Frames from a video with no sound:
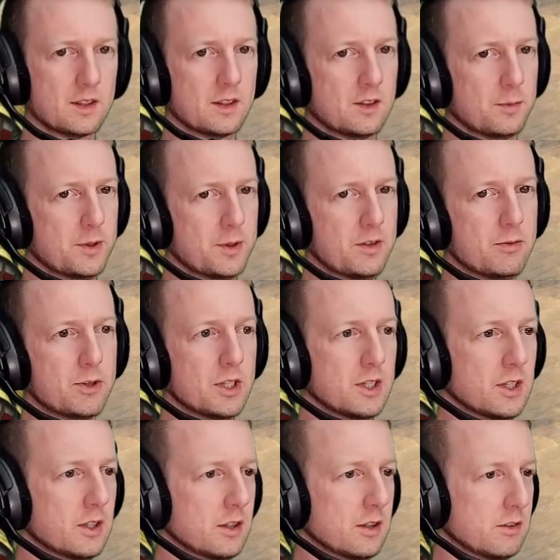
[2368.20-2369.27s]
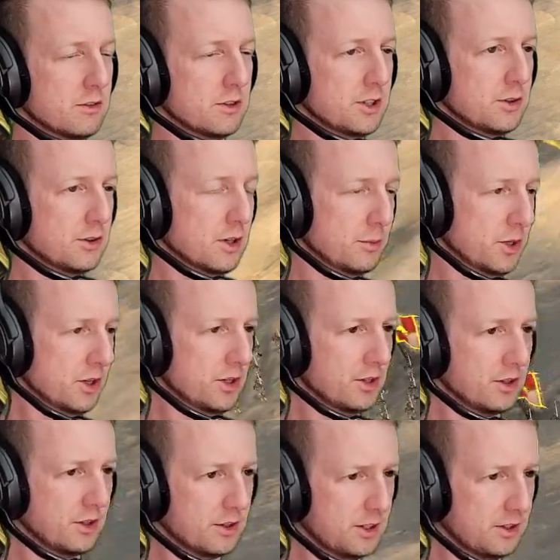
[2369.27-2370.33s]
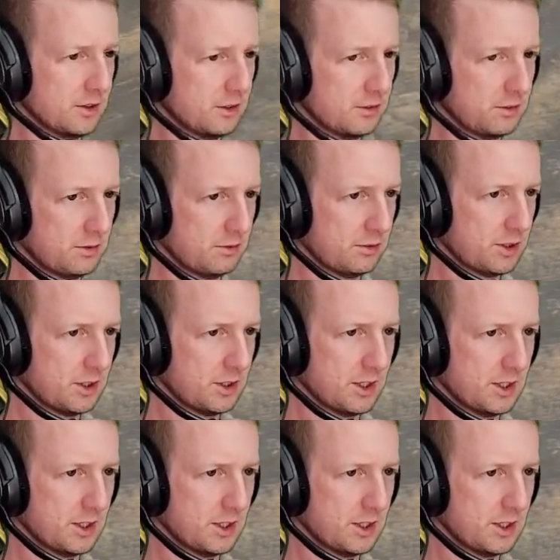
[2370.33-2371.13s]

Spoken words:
It's been a really good community tonight. I've been really